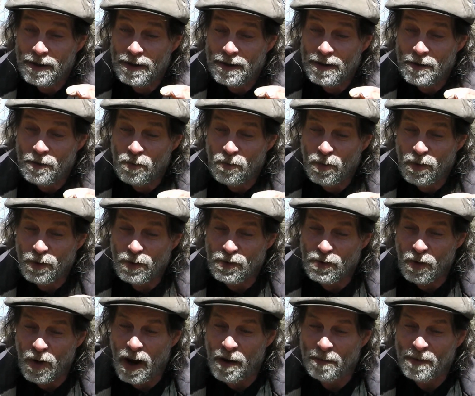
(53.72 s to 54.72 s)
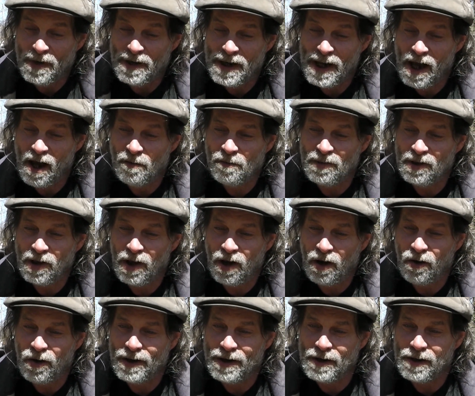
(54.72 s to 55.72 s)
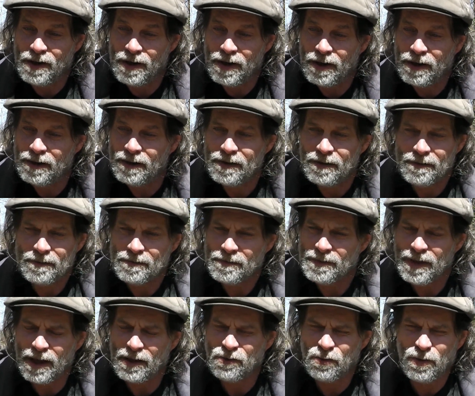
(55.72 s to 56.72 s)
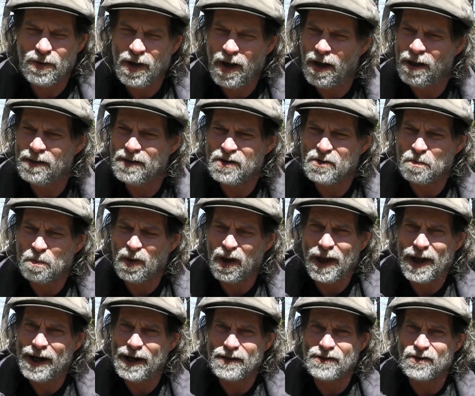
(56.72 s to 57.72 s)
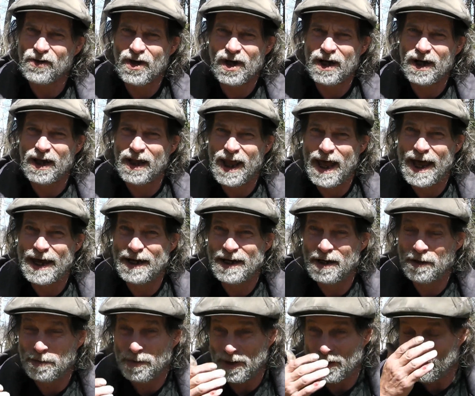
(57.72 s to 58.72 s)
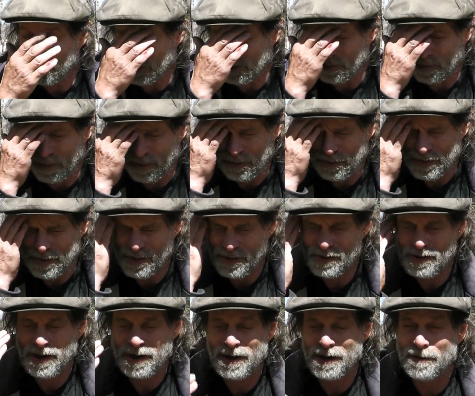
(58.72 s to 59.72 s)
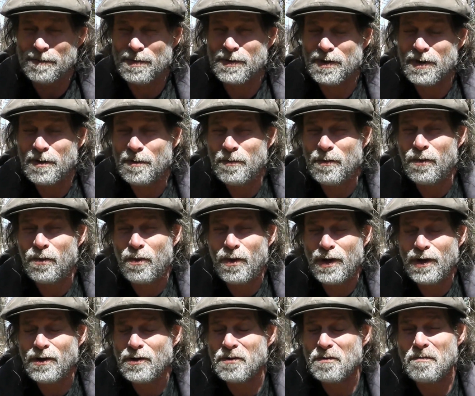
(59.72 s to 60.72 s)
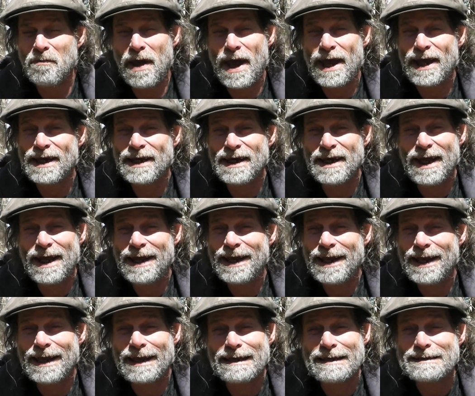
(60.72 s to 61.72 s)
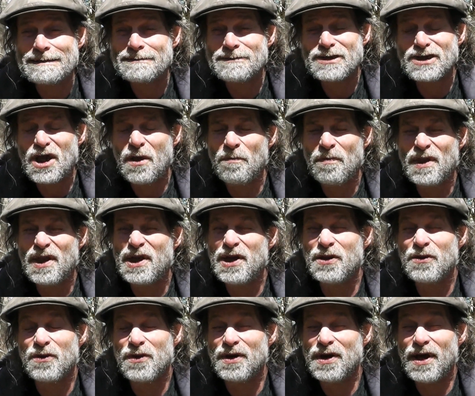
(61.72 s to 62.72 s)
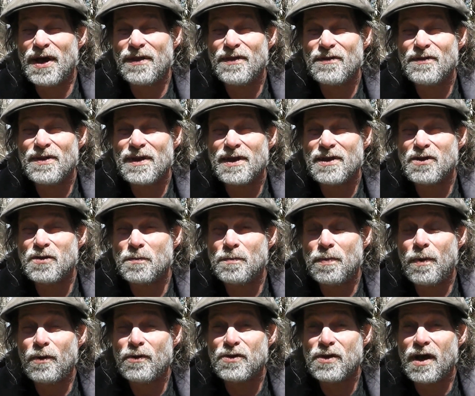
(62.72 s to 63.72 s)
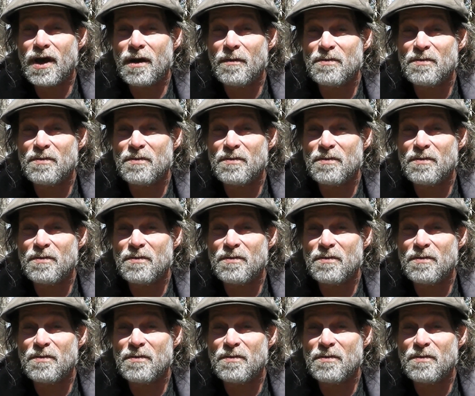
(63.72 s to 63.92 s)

And we're dropping down below, and that's when all these planets are going to line up, and it's supposed to set up some weird magnetic something or another that's supposed to